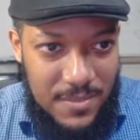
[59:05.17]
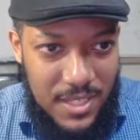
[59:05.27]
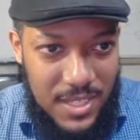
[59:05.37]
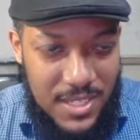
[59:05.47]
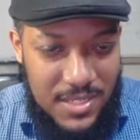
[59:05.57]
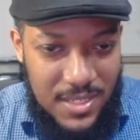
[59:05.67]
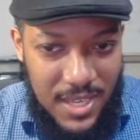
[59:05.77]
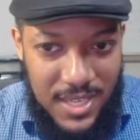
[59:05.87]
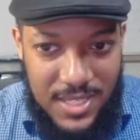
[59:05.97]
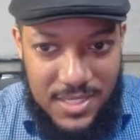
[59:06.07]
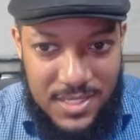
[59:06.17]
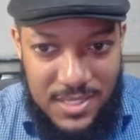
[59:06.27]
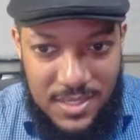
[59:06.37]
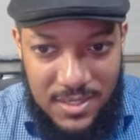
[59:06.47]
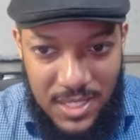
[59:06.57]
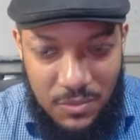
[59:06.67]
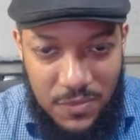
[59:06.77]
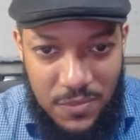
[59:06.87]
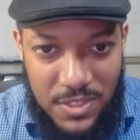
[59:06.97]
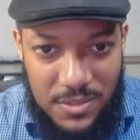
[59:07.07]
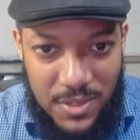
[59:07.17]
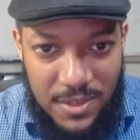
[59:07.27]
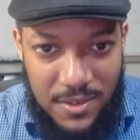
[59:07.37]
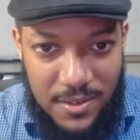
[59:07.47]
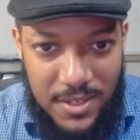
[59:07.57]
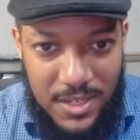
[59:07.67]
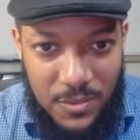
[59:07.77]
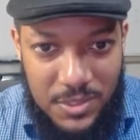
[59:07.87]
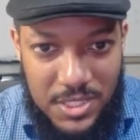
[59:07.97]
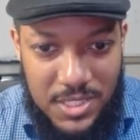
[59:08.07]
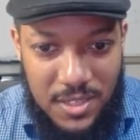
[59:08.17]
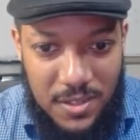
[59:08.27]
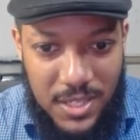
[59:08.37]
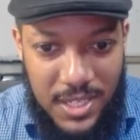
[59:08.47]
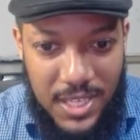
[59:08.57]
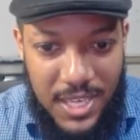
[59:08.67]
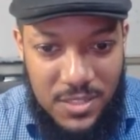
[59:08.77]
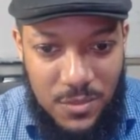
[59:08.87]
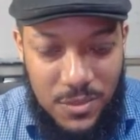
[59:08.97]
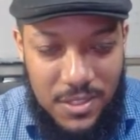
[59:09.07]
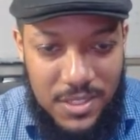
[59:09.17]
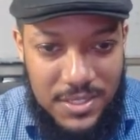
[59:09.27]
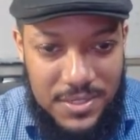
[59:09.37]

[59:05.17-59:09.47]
size as the refrigerator. We'll just call that casework.